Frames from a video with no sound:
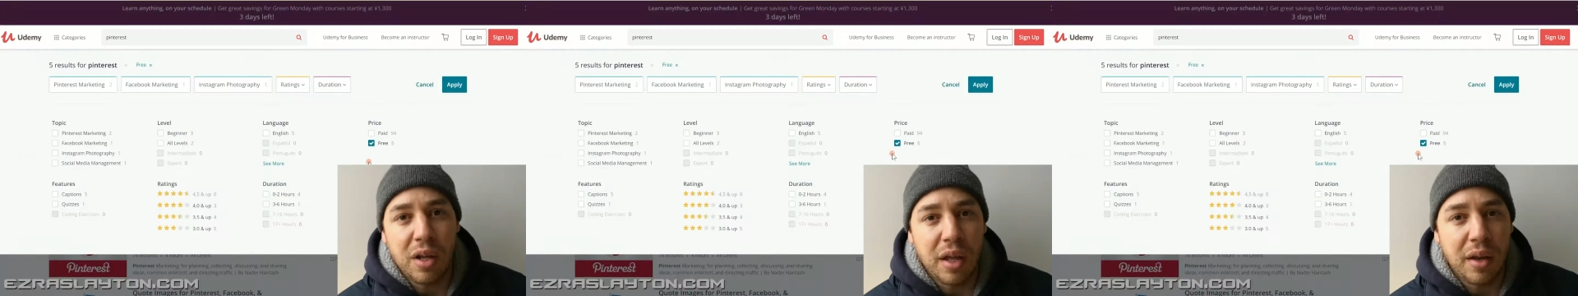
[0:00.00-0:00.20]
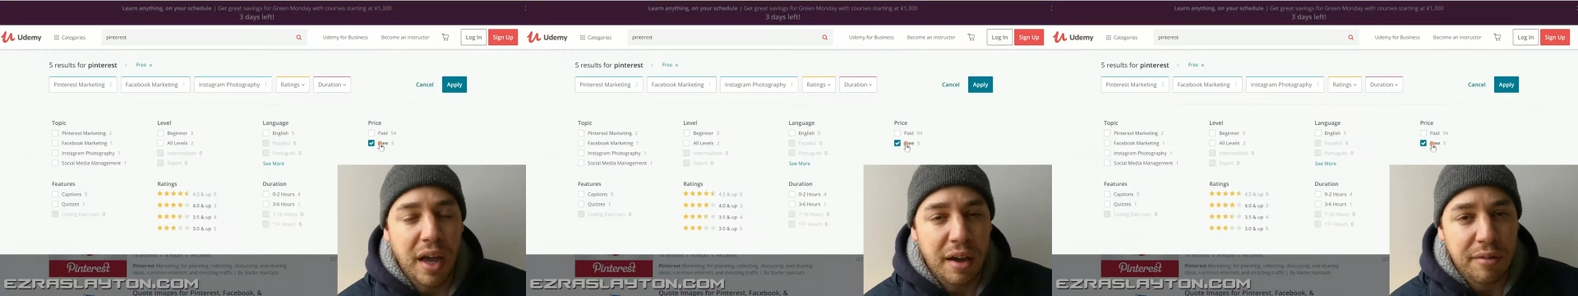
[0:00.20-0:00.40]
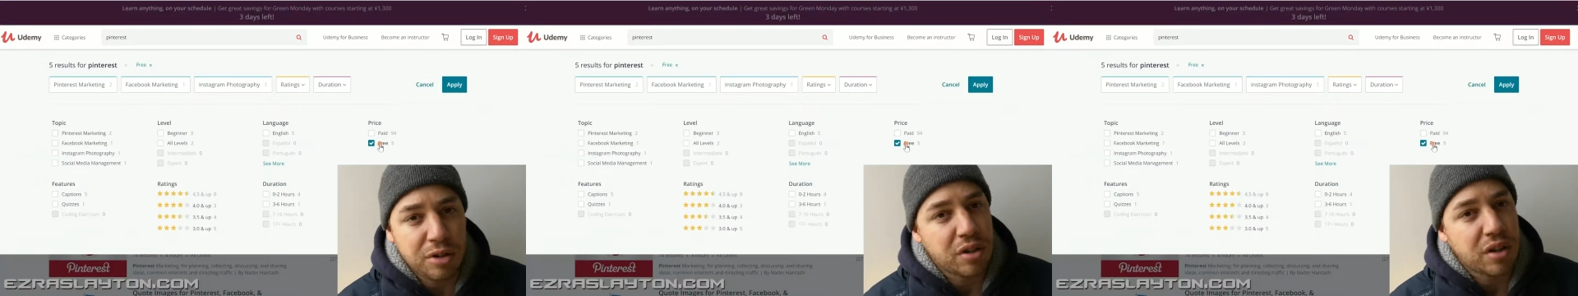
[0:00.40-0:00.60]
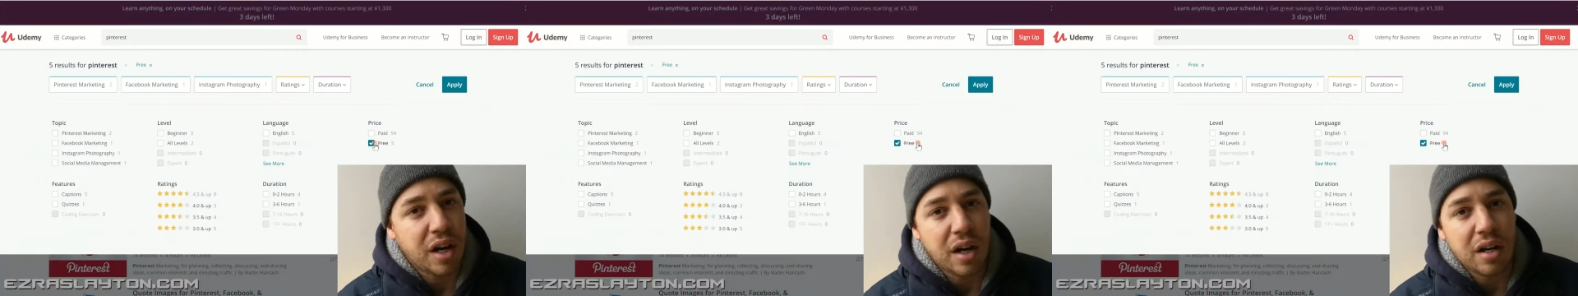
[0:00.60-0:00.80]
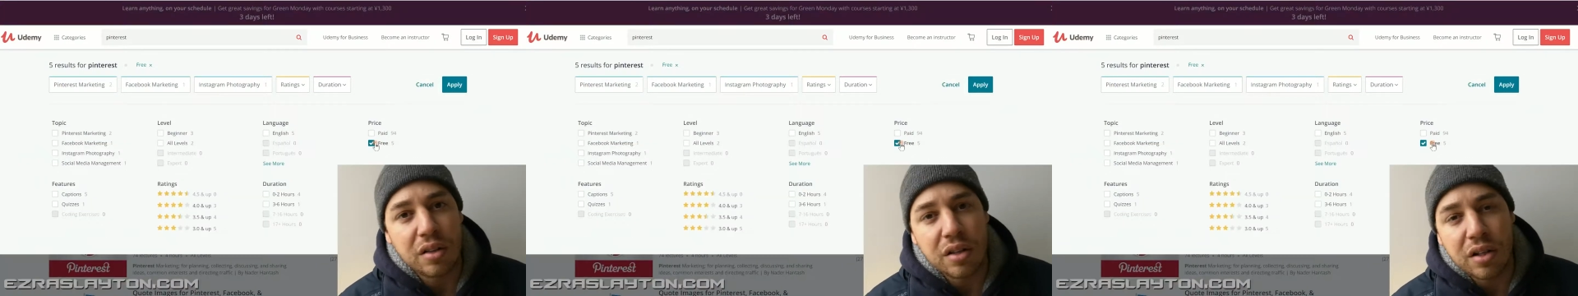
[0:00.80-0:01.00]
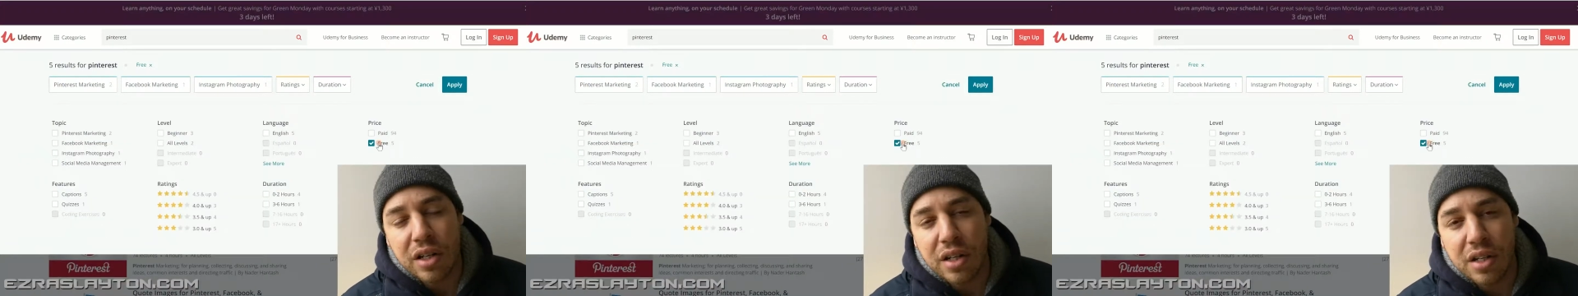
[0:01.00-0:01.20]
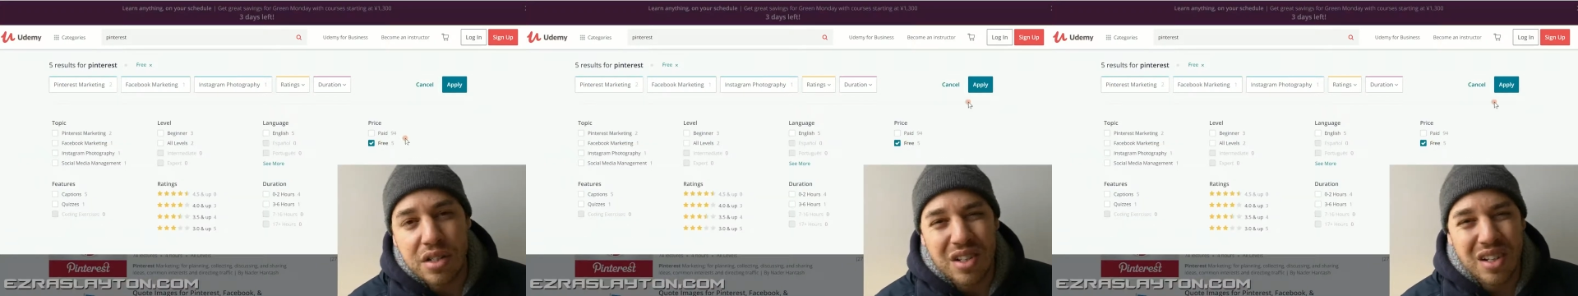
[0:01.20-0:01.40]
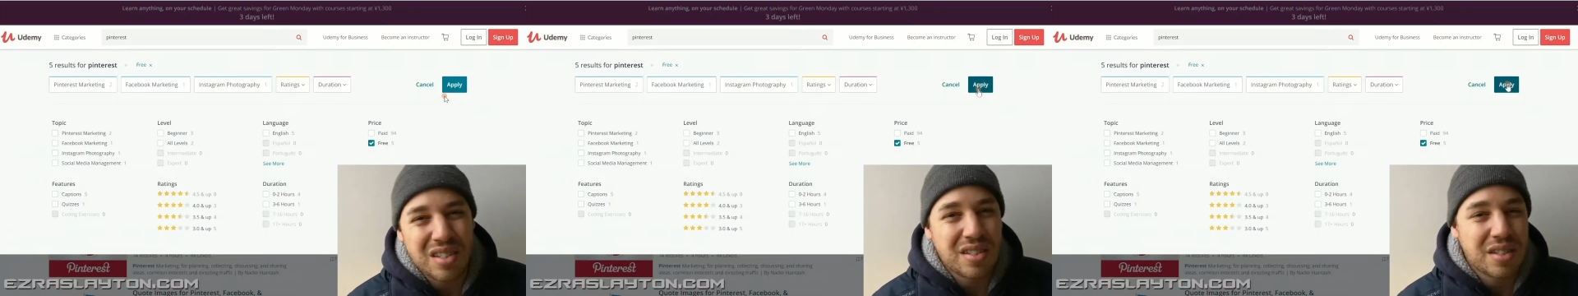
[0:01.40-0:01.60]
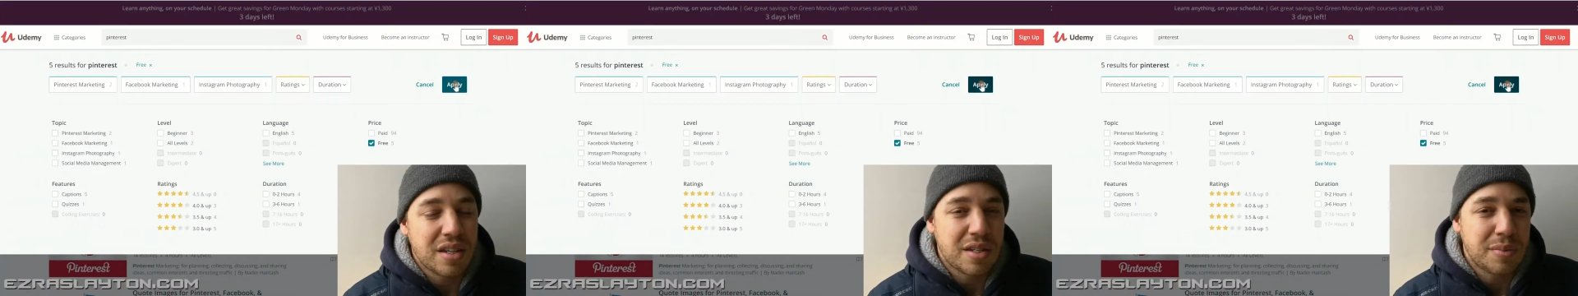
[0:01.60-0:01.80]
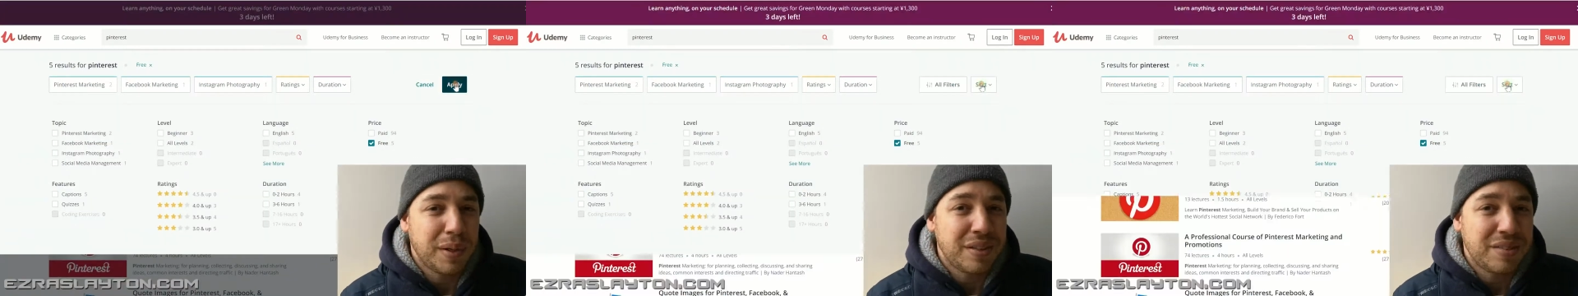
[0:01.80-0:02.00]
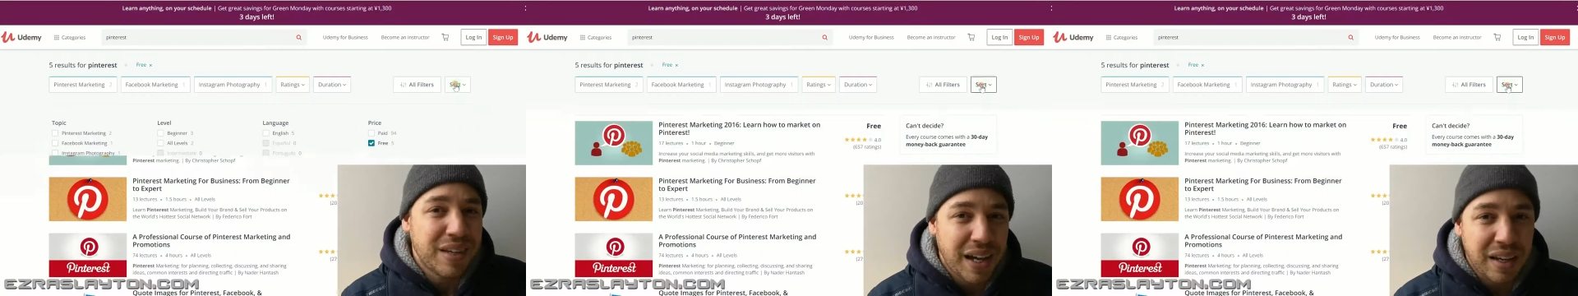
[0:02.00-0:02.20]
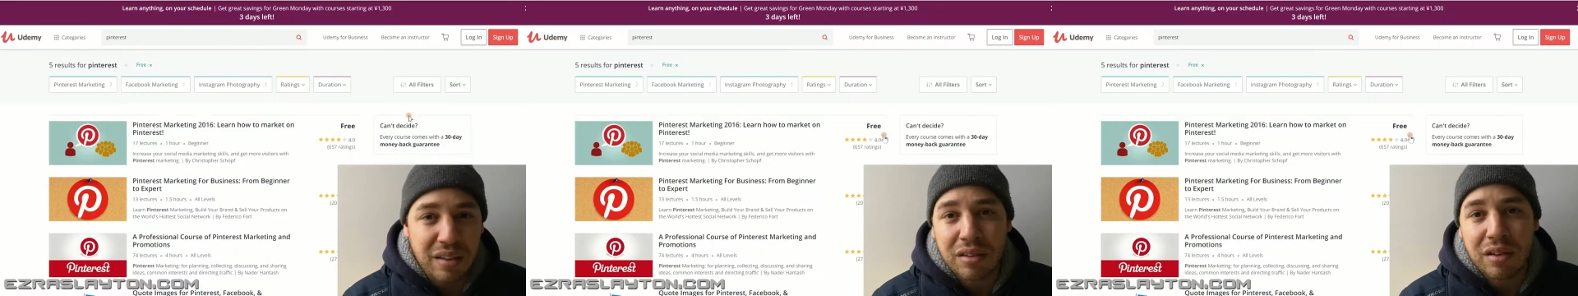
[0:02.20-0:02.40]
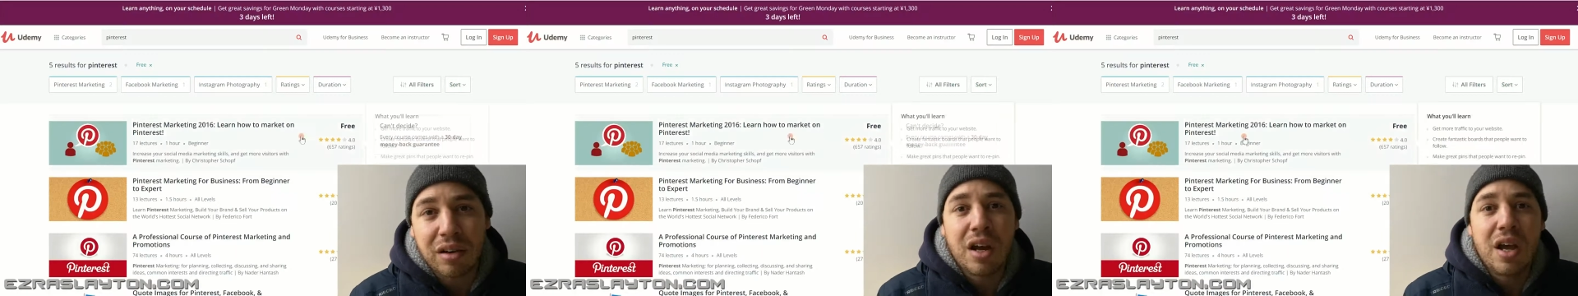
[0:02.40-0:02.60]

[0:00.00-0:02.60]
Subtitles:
and have your account looking just spectacular.